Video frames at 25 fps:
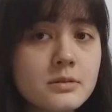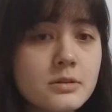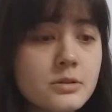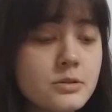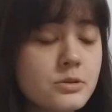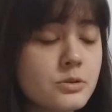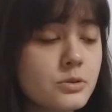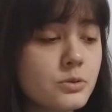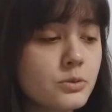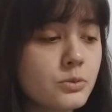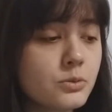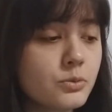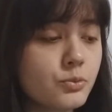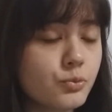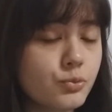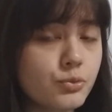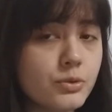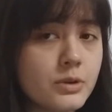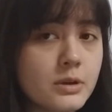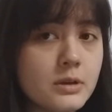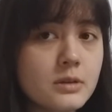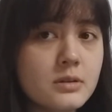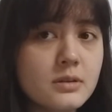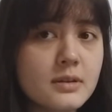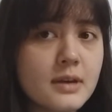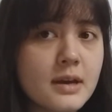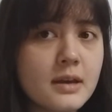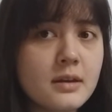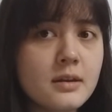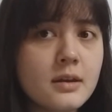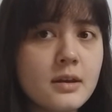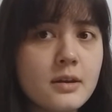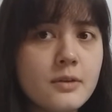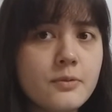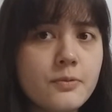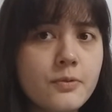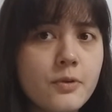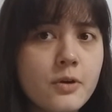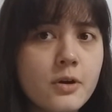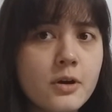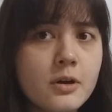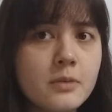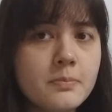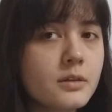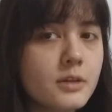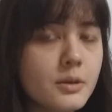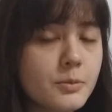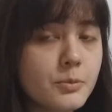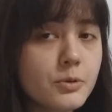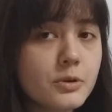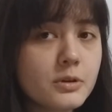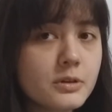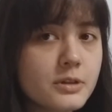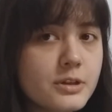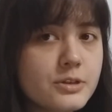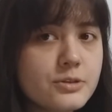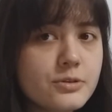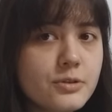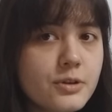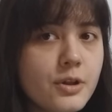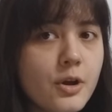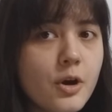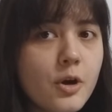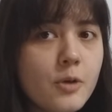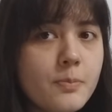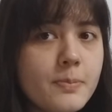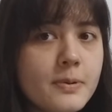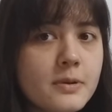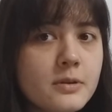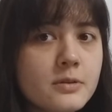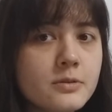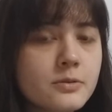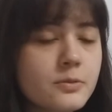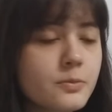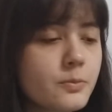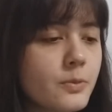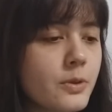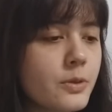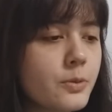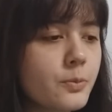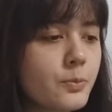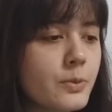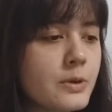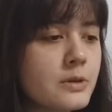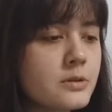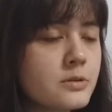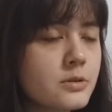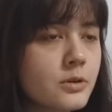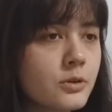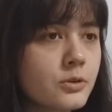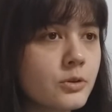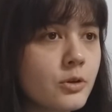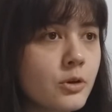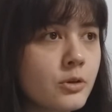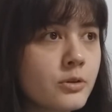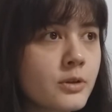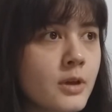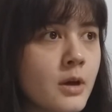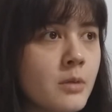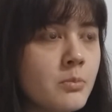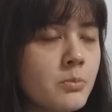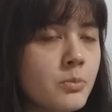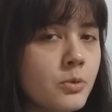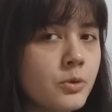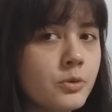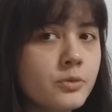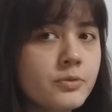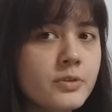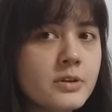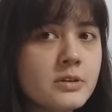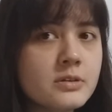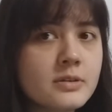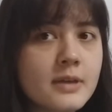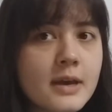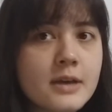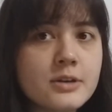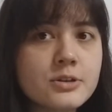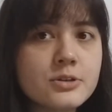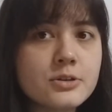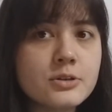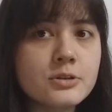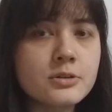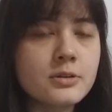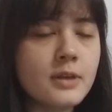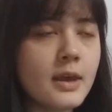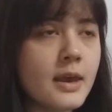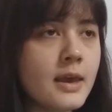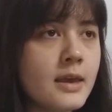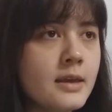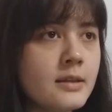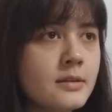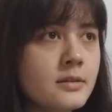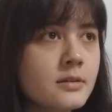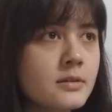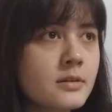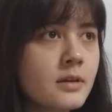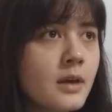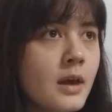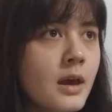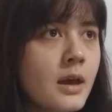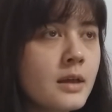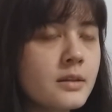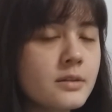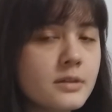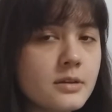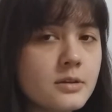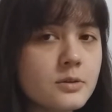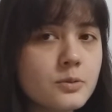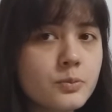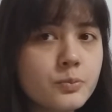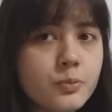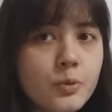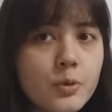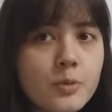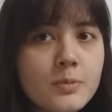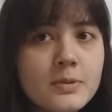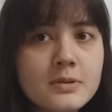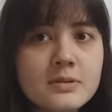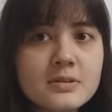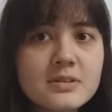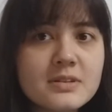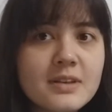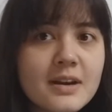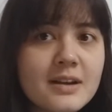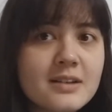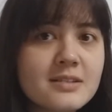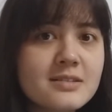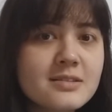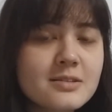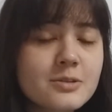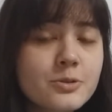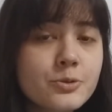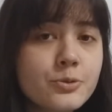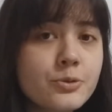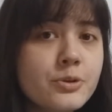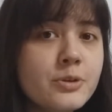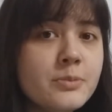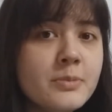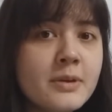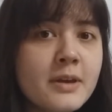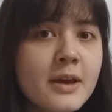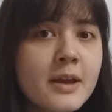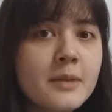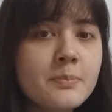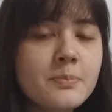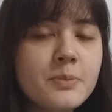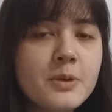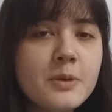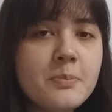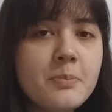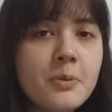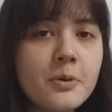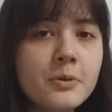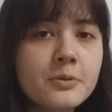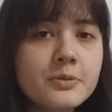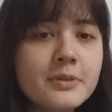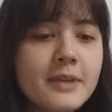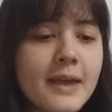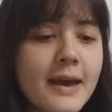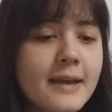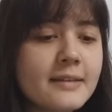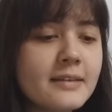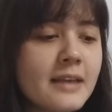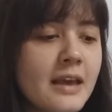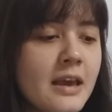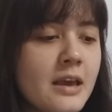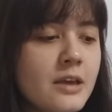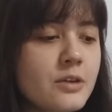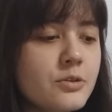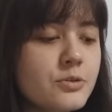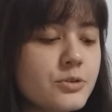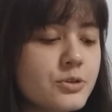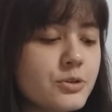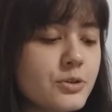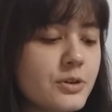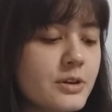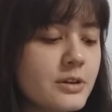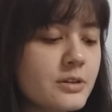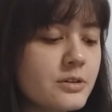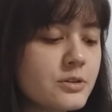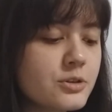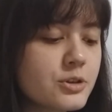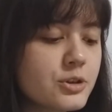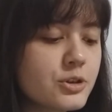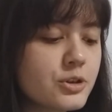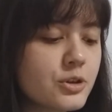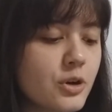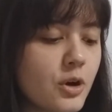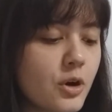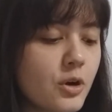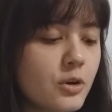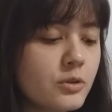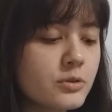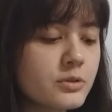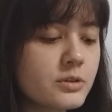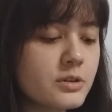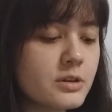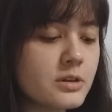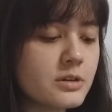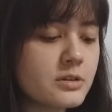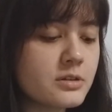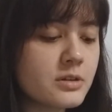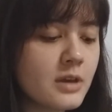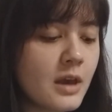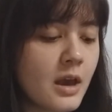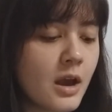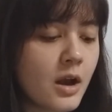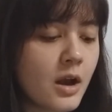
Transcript: did you read 1984? The book literally opens with Winston on a movie session, and this woman starts screaming at people that you shouldn't show these